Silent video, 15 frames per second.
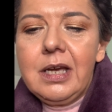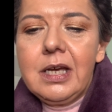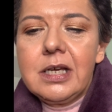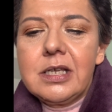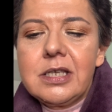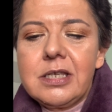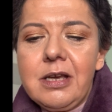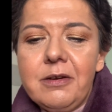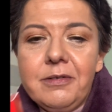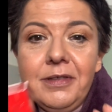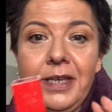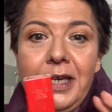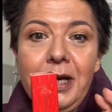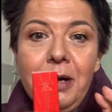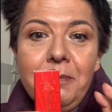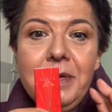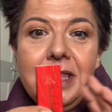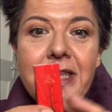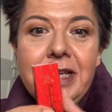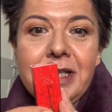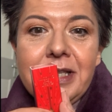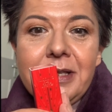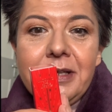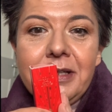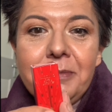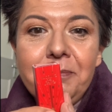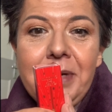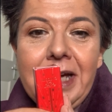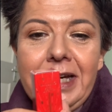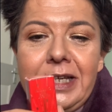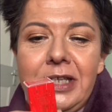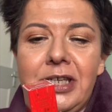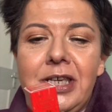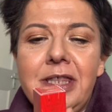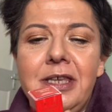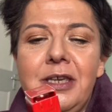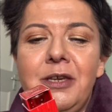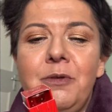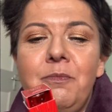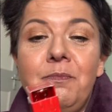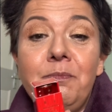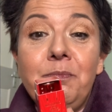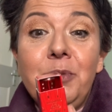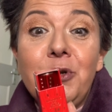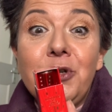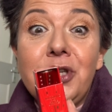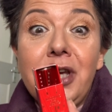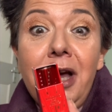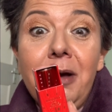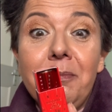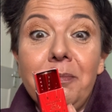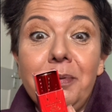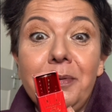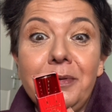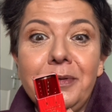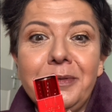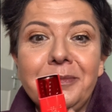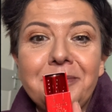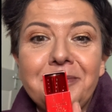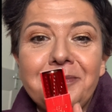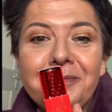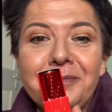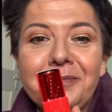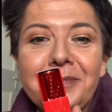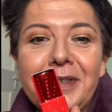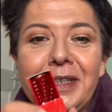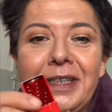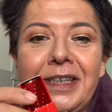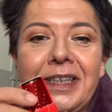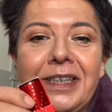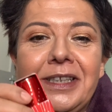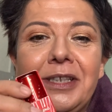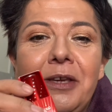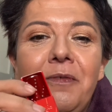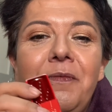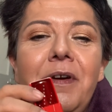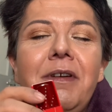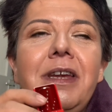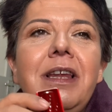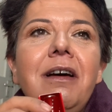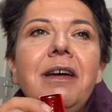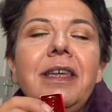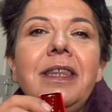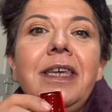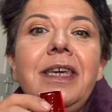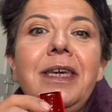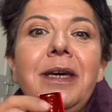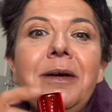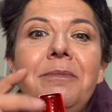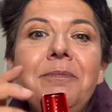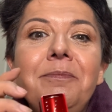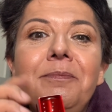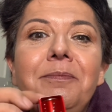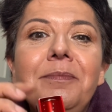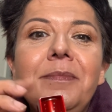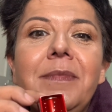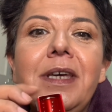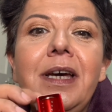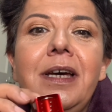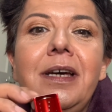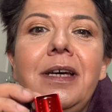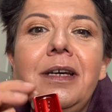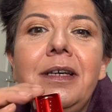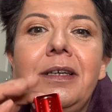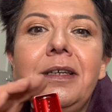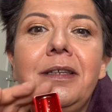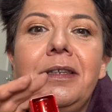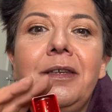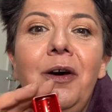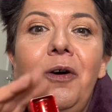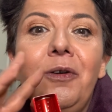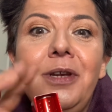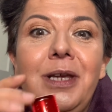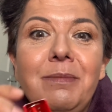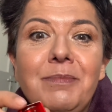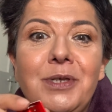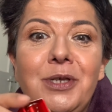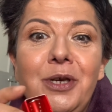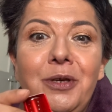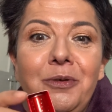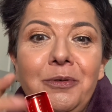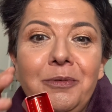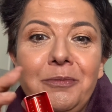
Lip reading: So they come in this packaging that you push up, so very like the Hot Lips too.